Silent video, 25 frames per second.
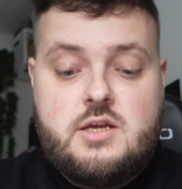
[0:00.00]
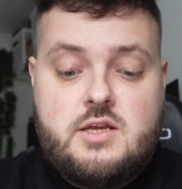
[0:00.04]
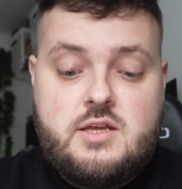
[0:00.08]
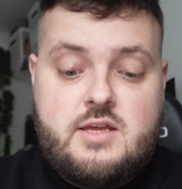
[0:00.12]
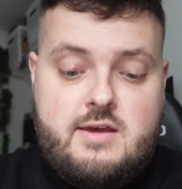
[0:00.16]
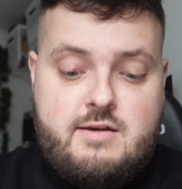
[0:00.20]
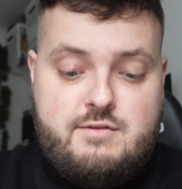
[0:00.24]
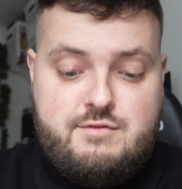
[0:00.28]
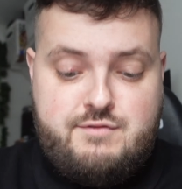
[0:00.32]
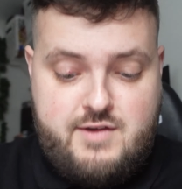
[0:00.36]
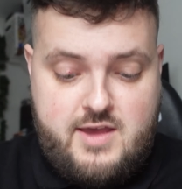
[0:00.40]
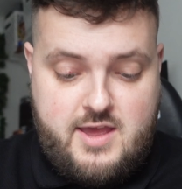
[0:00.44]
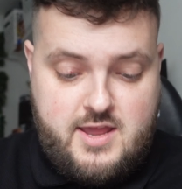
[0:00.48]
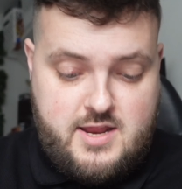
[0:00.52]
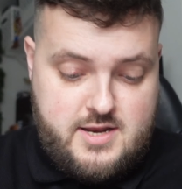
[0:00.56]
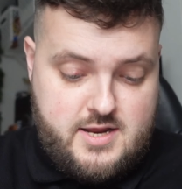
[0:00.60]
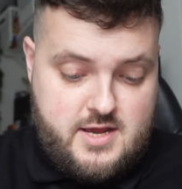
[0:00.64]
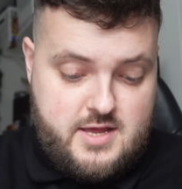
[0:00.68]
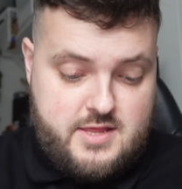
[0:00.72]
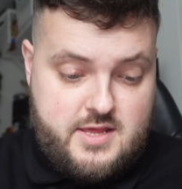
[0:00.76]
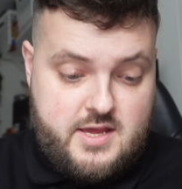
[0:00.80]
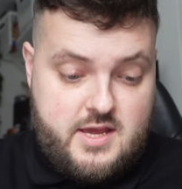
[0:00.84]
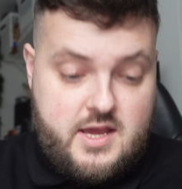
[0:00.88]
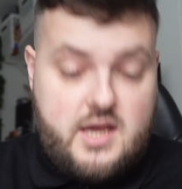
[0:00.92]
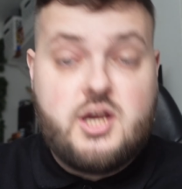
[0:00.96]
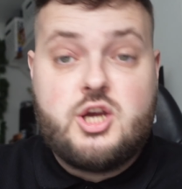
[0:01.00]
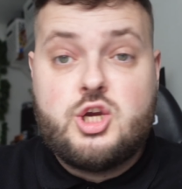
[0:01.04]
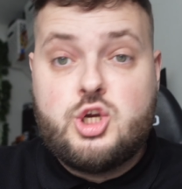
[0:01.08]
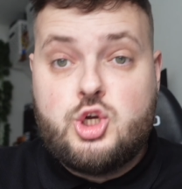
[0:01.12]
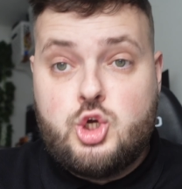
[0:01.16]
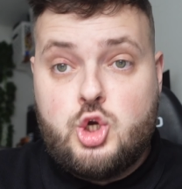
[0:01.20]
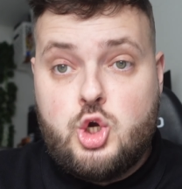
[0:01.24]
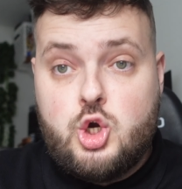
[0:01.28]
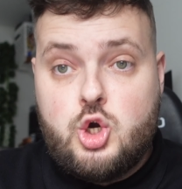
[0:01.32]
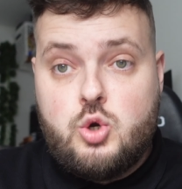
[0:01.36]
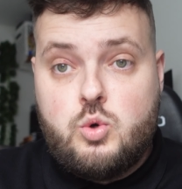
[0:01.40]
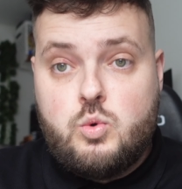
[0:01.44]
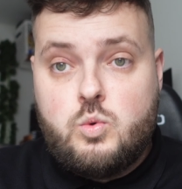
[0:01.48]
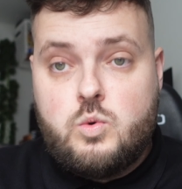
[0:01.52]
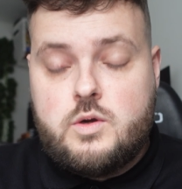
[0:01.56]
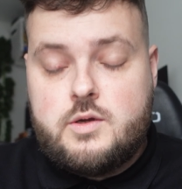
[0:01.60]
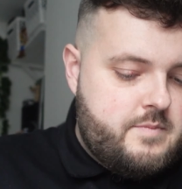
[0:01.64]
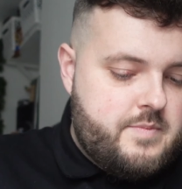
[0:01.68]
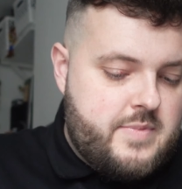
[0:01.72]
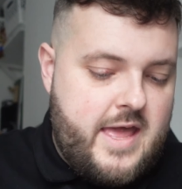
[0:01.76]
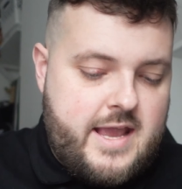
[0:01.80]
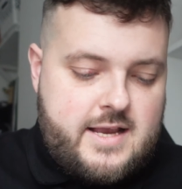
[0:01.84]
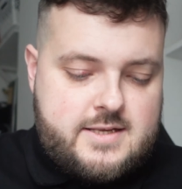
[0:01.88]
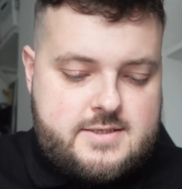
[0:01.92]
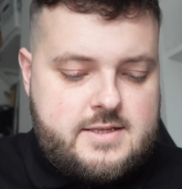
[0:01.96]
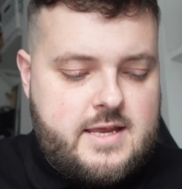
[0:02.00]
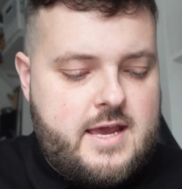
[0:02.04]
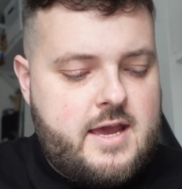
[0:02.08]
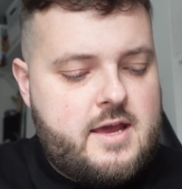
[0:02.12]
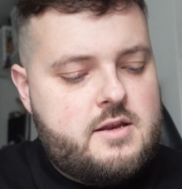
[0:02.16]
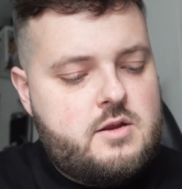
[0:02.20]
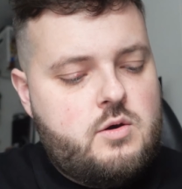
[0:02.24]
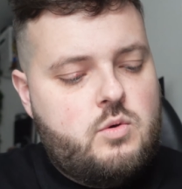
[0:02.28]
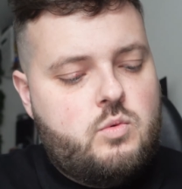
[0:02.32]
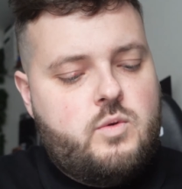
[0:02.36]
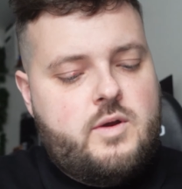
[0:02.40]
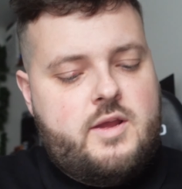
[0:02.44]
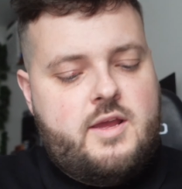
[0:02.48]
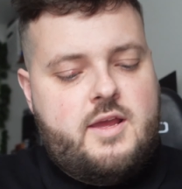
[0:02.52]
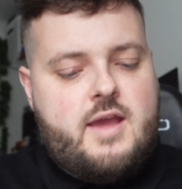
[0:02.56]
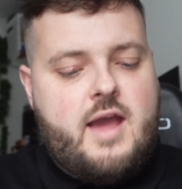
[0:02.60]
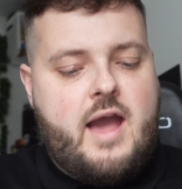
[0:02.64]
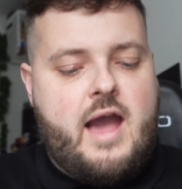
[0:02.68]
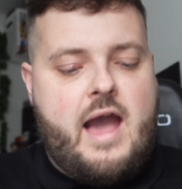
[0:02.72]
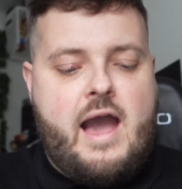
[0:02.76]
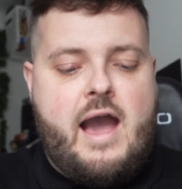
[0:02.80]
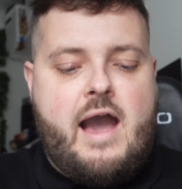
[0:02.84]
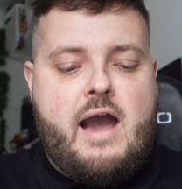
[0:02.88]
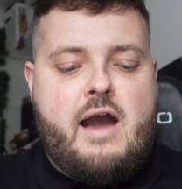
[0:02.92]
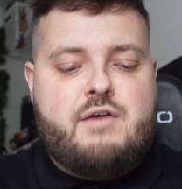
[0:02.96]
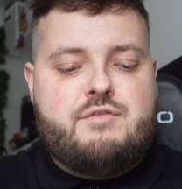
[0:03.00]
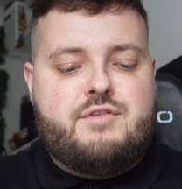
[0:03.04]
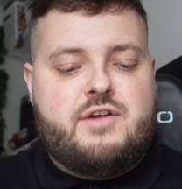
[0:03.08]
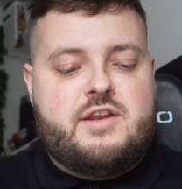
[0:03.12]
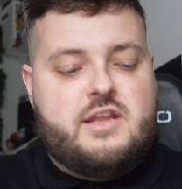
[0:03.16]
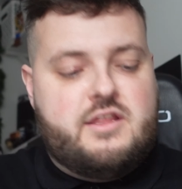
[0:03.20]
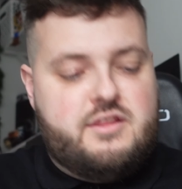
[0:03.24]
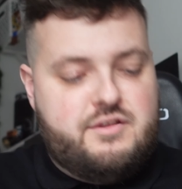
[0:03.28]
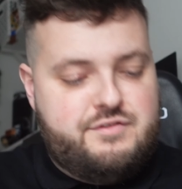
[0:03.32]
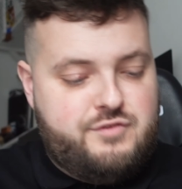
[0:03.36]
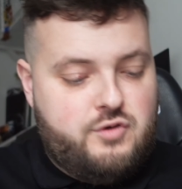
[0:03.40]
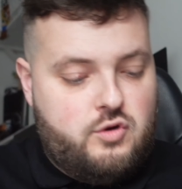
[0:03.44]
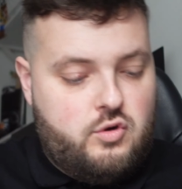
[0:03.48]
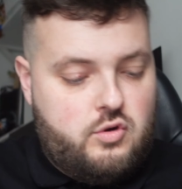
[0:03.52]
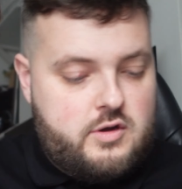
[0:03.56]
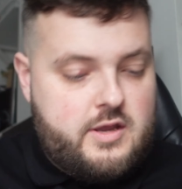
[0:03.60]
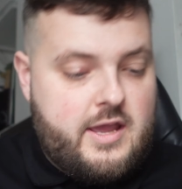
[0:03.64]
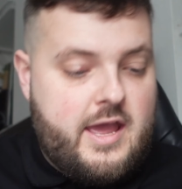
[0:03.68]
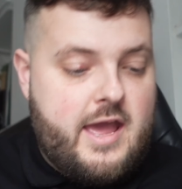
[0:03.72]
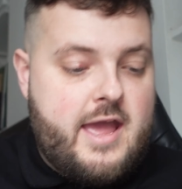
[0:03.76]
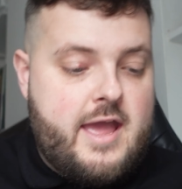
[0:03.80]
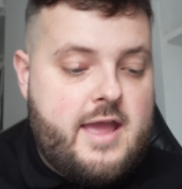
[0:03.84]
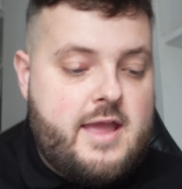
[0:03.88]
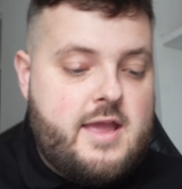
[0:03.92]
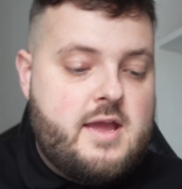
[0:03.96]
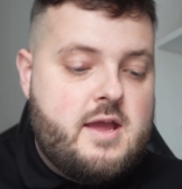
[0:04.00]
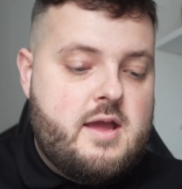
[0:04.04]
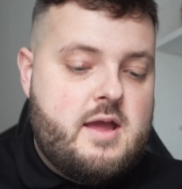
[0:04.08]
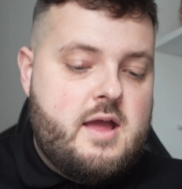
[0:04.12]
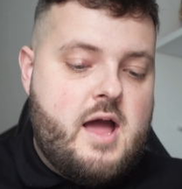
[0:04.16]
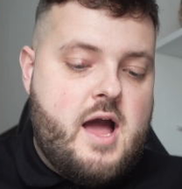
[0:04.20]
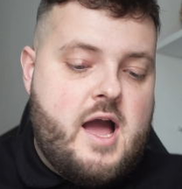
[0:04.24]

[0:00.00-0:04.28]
give another go. Next then we have another 4K.